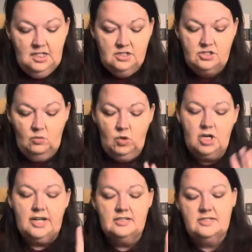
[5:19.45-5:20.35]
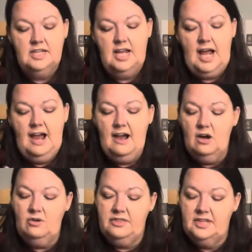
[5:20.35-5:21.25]
So we're going to see
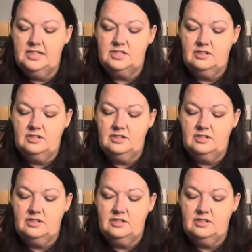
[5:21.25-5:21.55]
how this